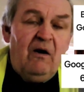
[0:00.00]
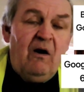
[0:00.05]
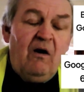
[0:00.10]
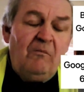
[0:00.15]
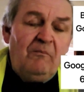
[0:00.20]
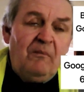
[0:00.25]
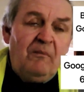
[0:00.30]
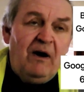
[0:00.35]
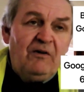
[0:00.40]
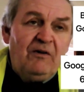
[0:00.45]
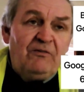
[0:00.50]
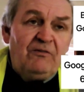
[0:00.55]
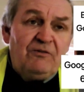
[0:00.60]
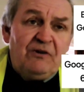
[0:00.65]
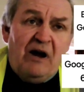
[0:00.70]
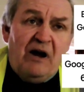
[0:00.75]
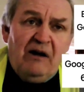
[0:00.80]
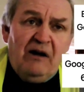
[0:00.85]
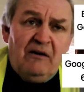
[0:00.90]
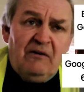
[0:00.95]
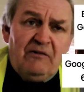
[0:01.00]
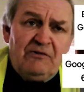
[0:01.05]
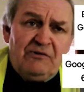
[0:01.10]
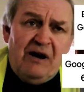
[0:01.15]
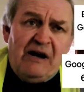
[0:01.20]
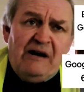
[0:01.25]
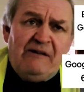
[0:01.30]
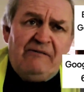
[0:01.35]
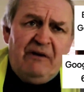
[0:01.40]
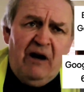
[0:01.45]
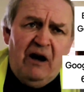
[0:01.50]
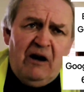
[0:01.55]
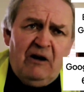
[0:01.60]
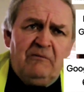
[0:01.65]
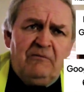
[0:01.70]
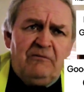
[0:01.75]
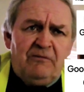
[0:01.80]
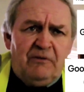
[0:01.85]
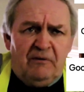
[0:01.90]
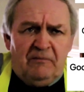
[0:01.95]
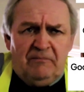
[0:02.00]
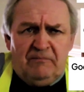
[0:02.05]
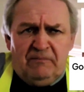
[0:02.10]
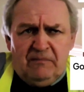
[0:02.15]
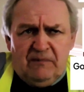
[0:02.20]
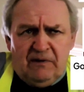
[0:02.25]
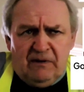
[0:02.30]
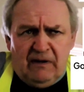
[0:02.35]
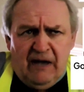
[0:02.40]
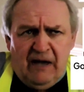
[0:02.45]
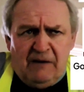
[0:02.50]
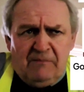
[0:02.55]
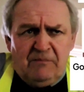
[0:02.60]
uh, on my drive drive home from